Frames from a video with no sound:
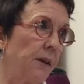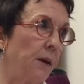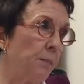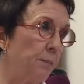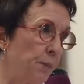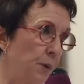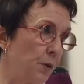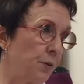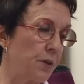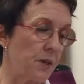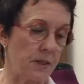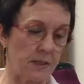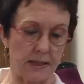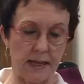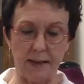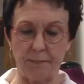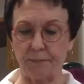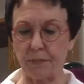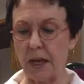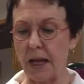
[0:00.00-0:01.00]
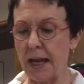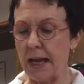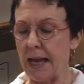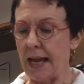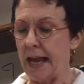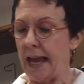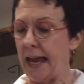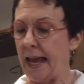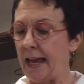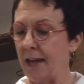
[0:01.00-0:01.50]
They're both the same.
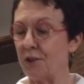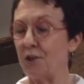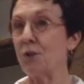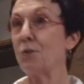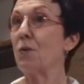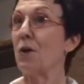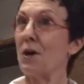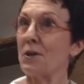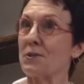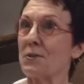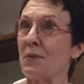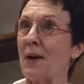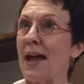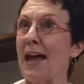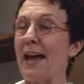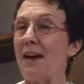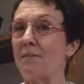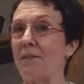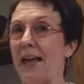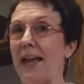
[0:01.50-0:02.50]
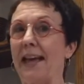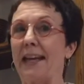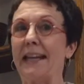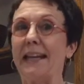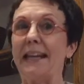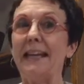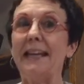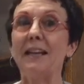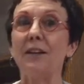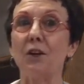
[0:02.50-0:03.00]
And you also have
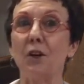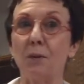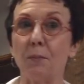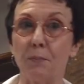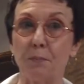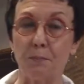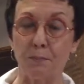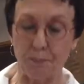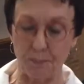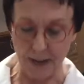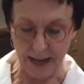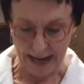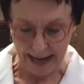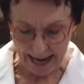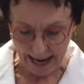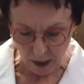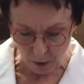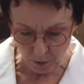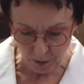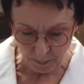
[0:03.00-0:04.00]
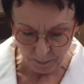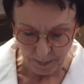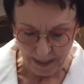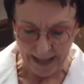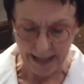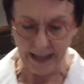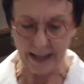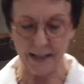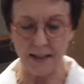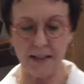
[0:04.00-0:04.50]
an outer
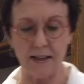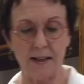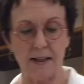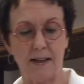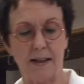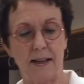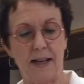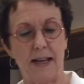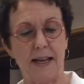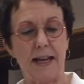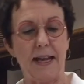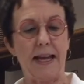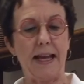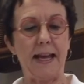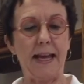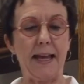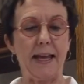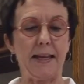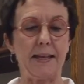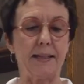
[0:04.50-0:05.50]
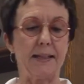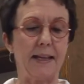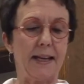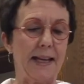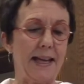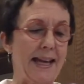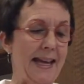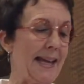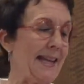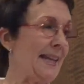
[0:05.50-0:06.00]
band and
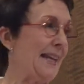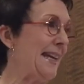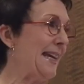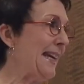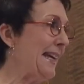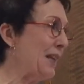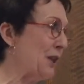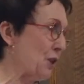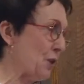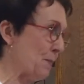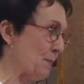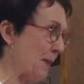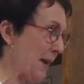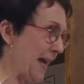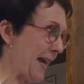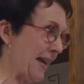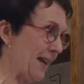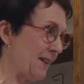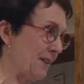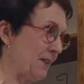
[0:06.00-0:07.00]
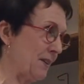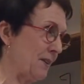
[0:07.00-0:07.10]
an inner band.